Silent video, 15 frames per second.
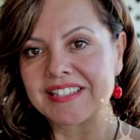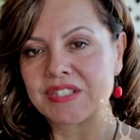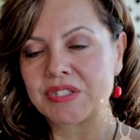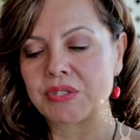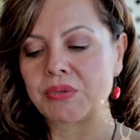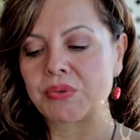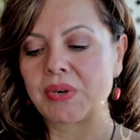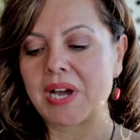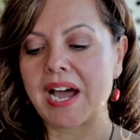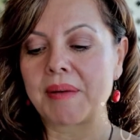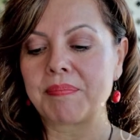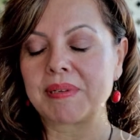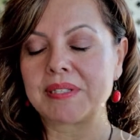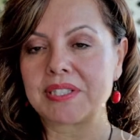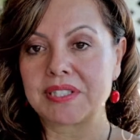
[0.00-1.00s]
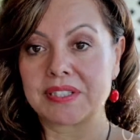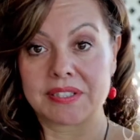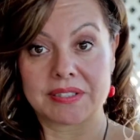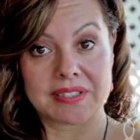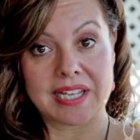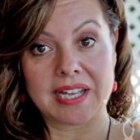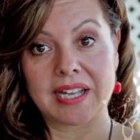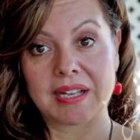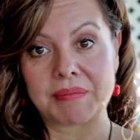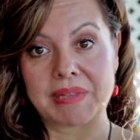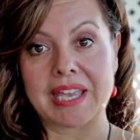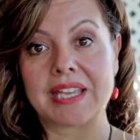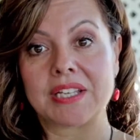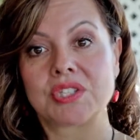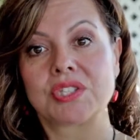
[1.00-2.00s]
to up until
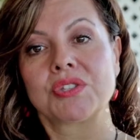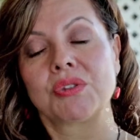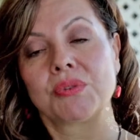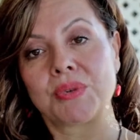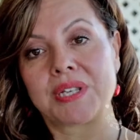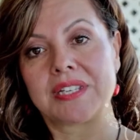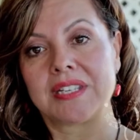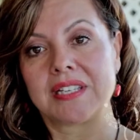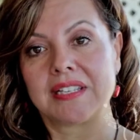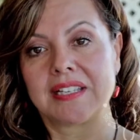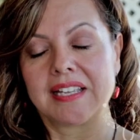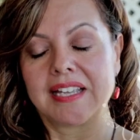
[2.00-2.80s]
age 3.